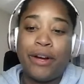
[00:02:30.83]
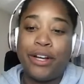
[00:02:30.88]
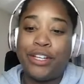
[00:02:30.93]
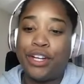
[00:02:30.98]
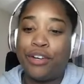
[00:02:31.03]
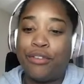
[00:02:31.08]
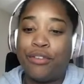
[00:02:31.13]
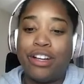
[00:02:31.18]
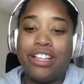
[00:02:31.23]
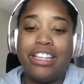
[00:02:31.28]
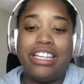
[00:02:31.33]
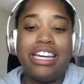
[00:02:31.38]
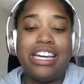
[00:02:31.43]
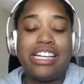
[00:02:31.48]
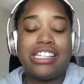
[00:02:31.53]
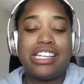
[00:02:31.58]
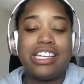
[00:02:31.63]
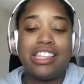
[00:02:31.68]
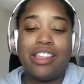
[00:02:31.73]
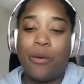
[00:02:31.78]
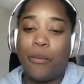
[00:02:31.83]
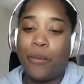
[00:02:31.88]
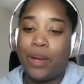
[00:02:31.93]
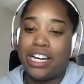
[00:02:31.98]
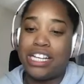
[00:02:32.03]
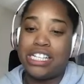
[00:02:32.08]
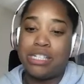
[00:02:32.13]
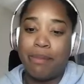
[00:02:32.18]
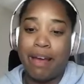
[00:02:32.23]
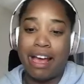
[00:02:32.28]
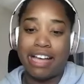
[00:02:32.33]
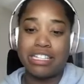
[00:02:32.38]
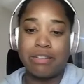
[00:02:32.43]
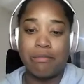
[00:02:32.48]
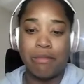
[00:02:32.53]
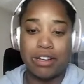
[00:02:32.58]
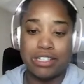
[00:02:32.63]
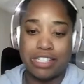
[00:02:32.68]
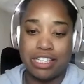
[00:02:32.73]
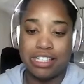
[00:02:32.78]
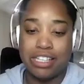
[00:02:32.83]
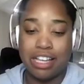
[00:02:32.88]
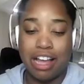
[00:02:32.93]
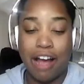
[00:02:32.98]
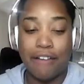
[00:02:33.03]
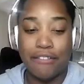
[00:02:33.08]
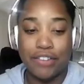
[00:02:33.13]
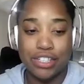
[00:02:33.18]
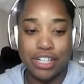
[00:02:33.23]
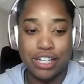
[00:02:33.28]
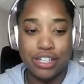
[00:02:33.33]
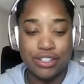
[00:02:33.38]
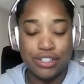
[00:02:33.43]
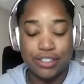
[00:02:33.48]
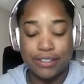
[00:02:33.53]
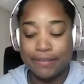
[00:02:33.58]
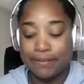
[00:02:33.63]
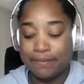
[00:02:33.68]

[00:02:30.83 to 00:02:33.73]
and you're really into the when is basketball season conversation.